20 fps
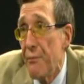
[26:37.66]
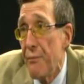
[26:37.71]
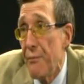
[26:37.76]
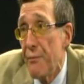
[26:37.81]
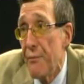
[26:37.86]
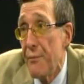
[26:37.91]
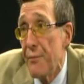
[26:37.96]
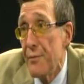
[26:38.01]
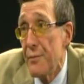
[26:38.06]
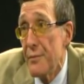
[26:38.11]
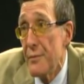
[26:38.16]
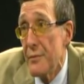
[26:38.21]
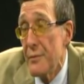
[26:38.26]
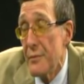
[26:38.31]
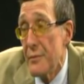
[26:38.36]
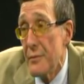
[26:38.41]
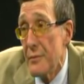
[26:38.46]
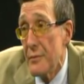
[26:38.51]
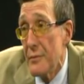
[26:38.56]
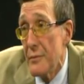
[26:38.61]

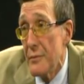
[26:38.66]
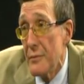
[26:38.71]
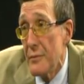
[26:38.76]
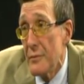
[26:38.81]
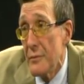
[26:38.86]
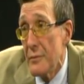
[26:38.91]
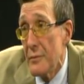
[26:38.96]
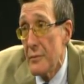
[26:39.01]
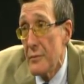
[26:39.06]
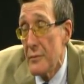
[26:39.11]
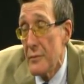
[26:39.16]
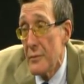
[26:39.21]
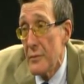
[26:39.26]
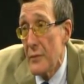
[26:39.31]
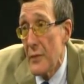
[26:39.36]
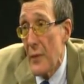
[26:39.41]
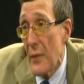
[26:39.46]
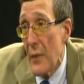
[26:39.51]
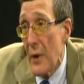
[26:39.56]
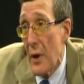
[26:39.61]

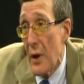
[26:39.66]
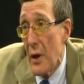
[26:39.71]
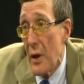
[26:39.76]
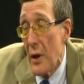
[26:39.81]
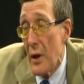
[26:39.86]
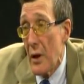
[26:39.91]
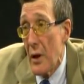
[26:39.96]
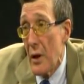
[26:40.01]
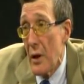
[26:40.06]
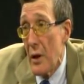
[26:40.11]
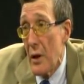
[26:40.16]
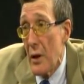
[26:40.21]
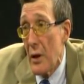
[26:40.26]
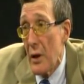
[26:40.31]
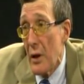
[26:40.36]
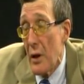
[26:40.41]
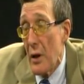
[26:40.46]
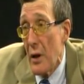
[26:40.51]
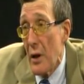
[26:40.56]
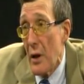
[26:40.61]

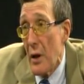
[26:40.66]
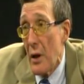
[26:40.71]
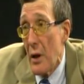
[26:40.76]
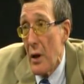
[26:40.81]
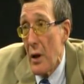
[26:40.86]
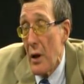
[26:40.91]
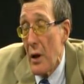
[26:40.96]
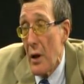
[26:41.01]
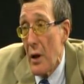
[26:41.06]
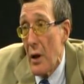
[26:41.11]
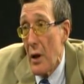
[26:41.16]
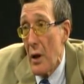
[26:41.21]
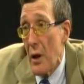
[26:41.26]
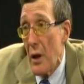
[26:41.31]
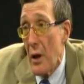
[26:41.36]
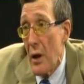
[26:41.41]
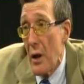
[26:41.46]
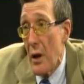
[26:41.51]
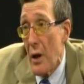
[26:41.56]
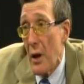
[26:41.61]

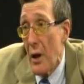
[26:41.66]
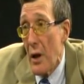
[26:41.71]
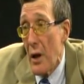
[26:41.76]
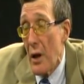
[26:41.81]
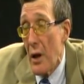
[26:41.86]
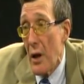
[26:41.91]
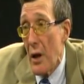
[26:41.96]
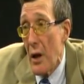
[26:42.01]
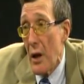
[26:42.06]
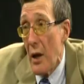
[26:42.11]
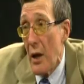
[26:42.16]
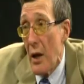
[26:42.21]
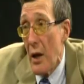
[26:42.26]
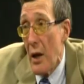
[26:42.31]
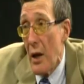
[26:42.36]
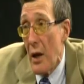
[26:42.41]
No one is speaking in this clip.